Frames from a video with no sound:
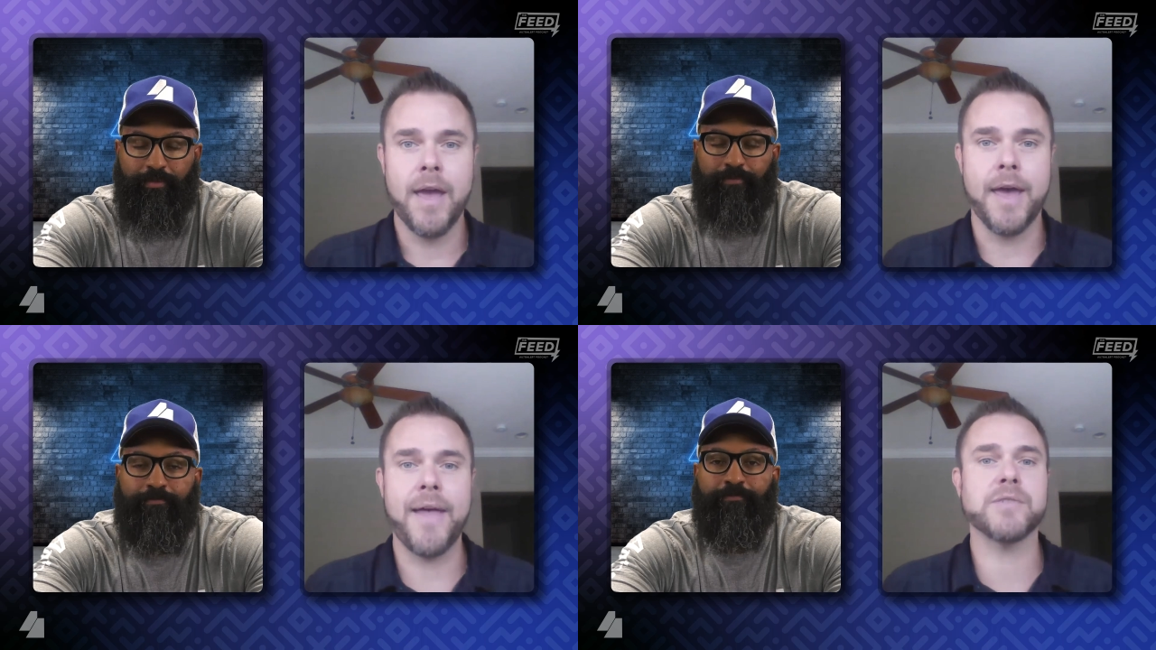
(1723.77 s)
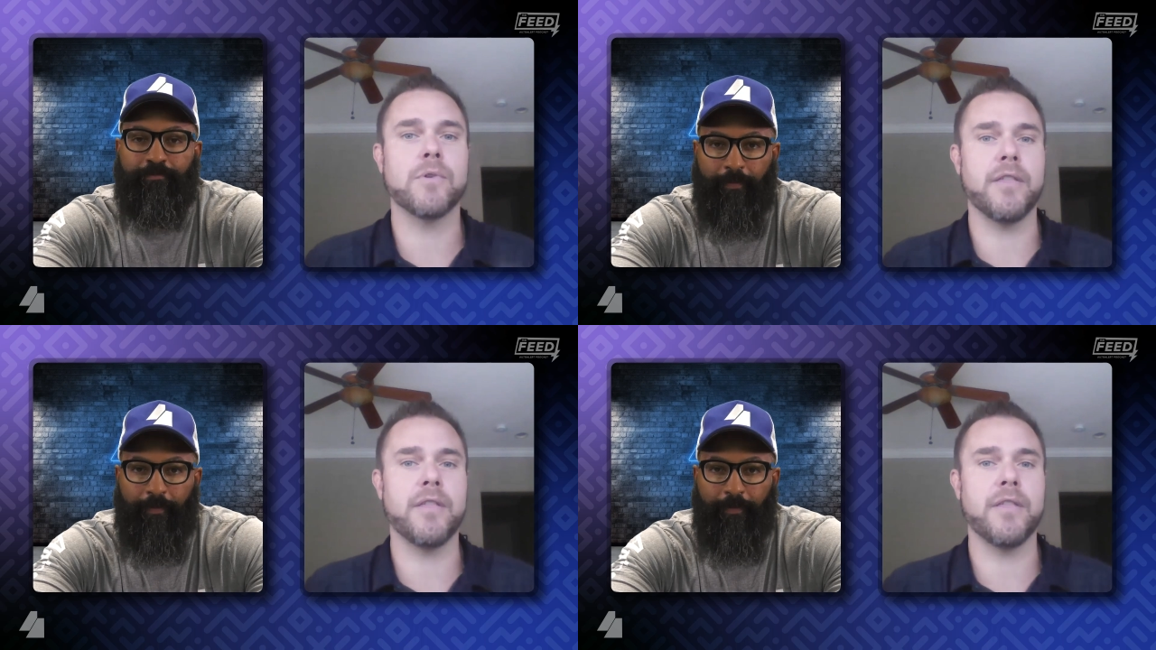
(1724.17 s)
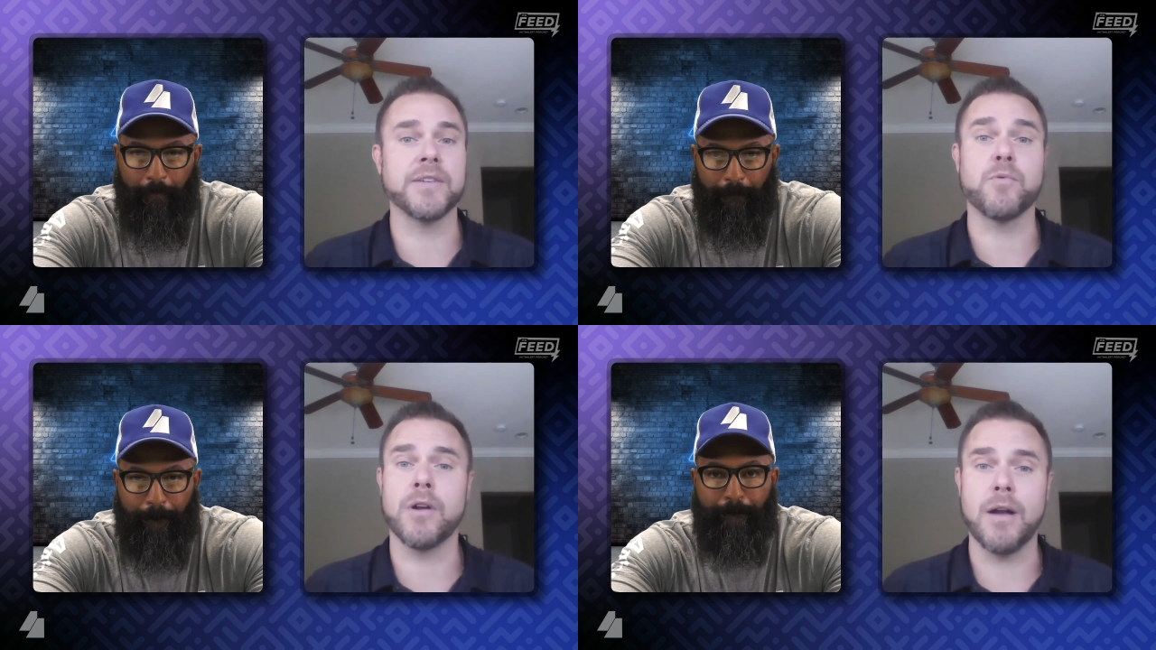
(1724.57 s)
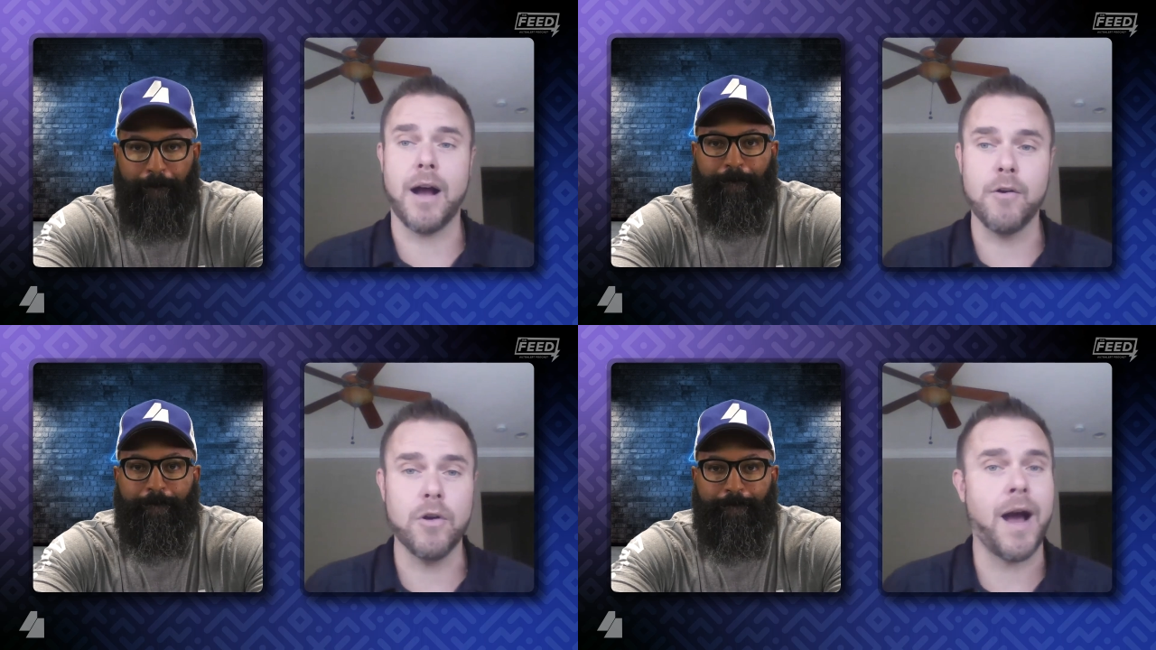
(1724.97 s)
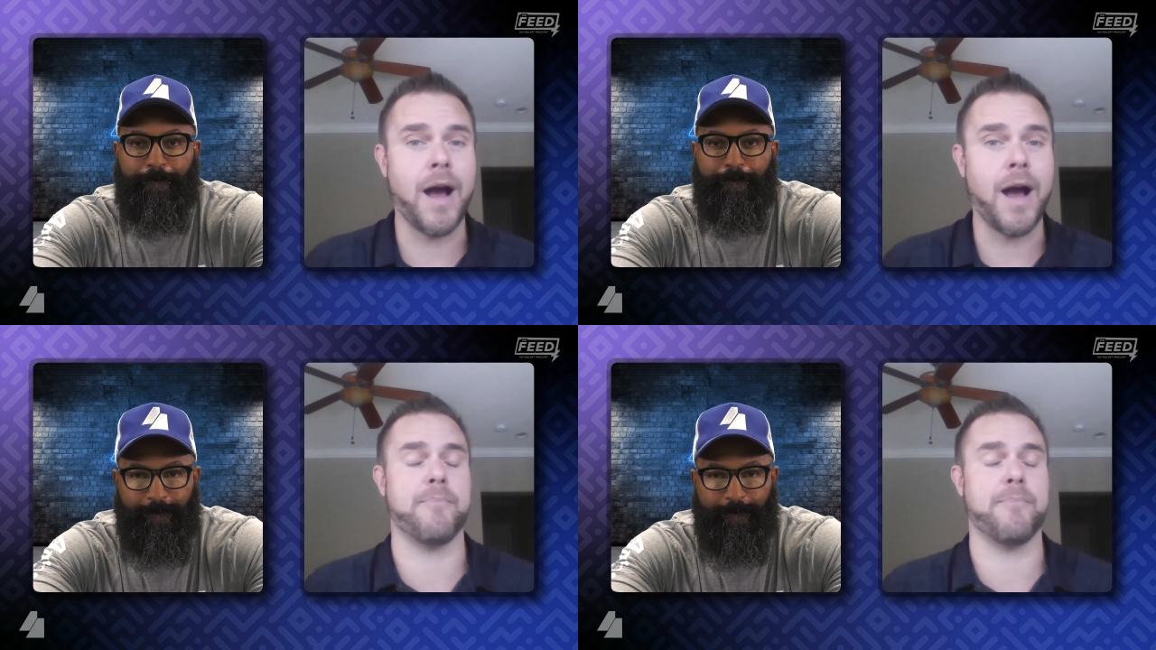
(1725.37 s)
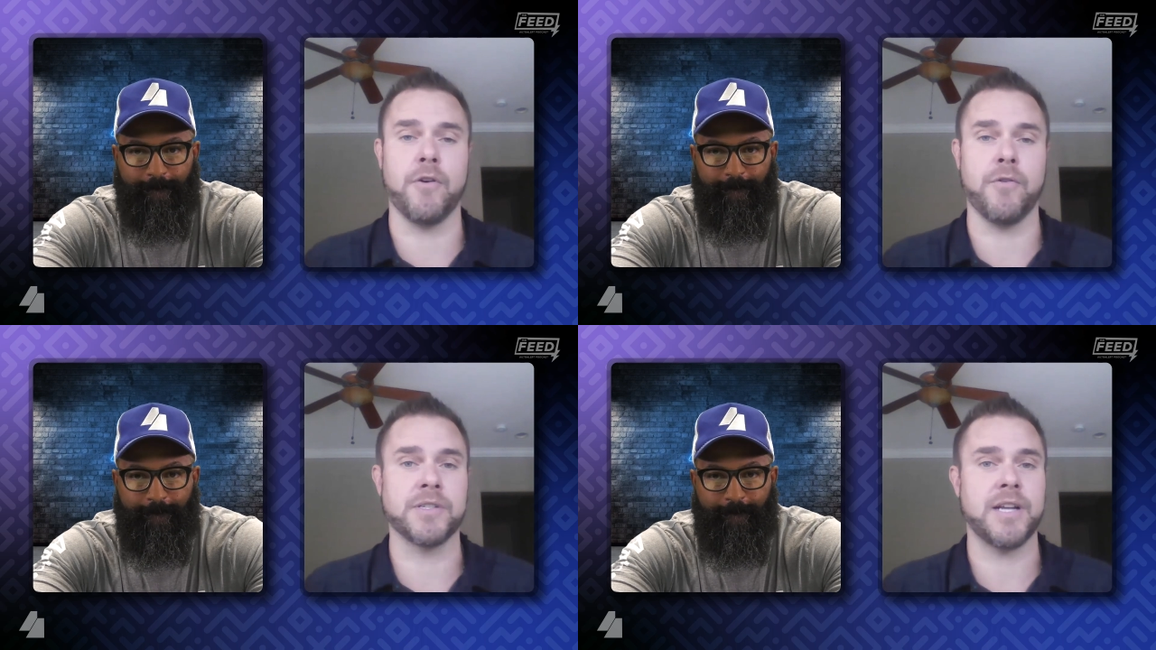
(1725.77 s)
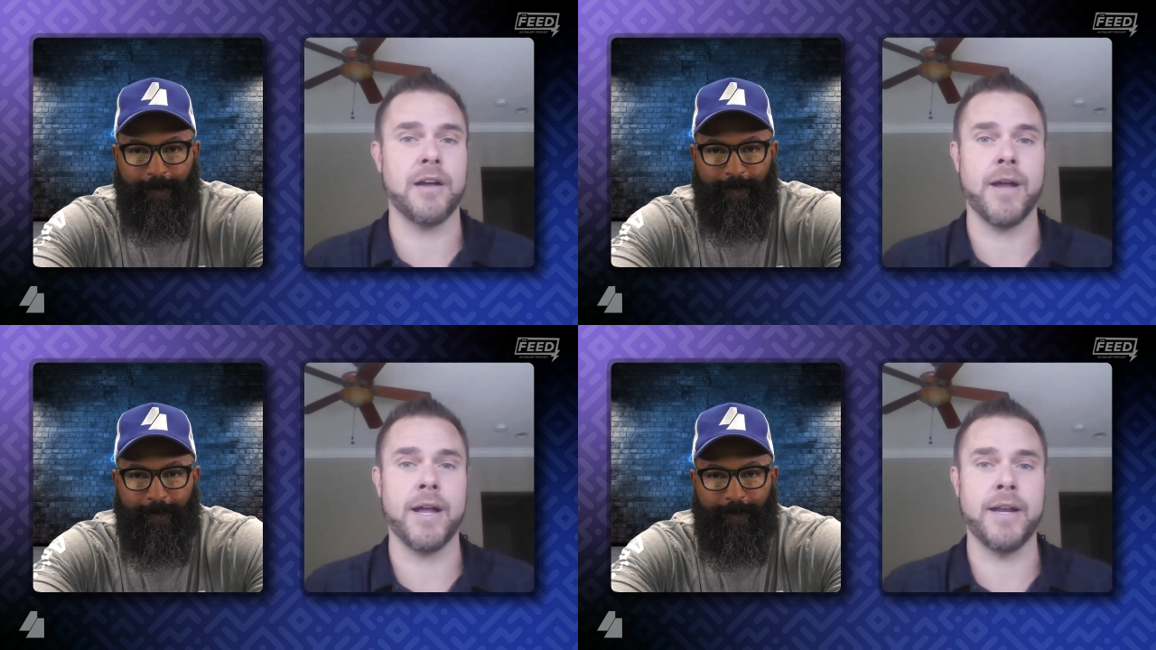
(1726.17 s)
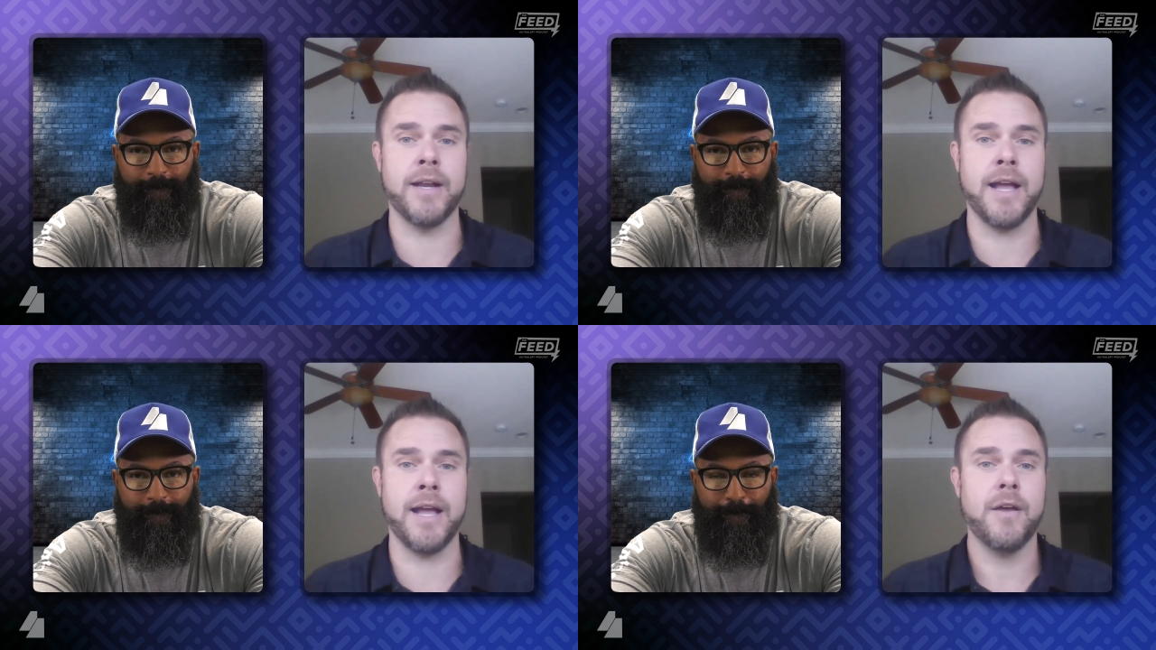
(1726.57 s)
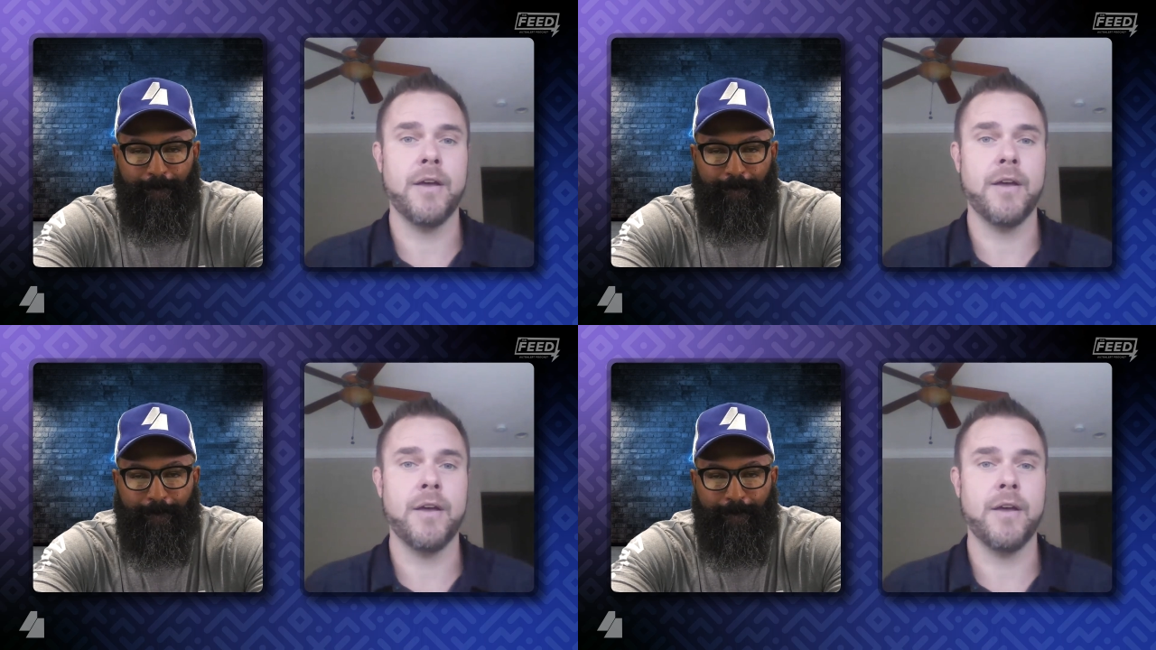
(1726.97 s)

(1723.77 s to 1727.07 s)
Speaker 1: And that's one of the things we're hyper focused on right now